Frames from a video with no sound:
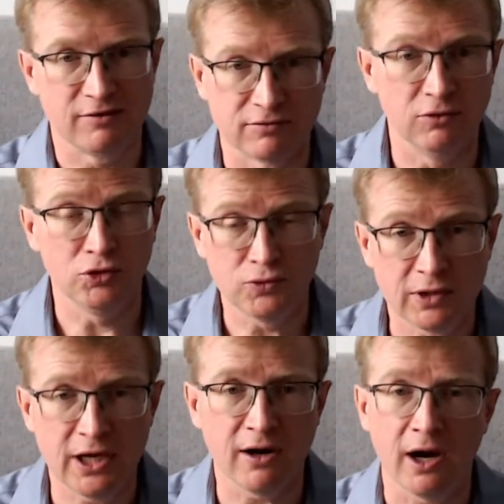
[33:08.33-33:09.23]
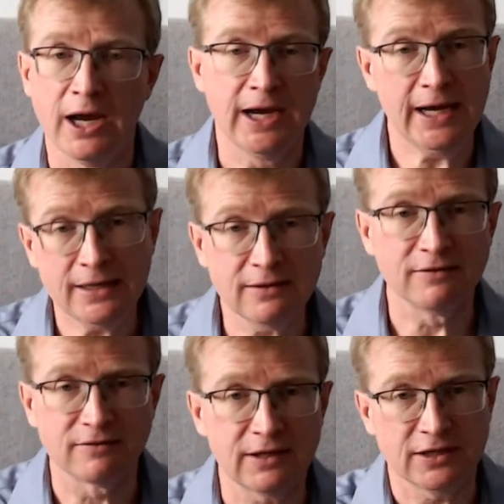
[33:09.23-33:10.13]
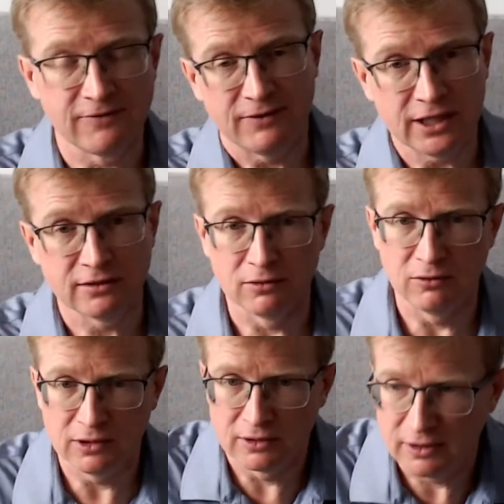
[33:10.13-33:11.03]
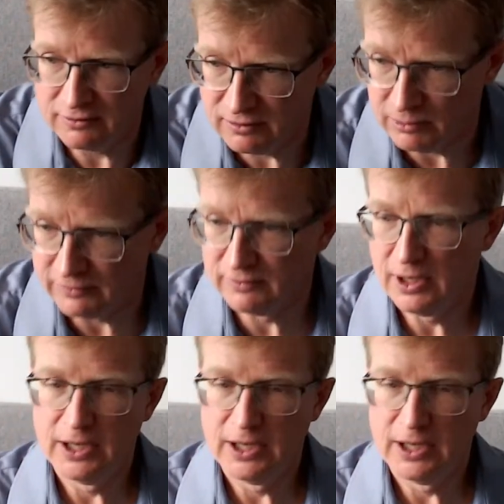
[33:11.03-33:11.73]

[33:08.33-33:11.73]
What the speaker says: not to care, and instead find loyal customers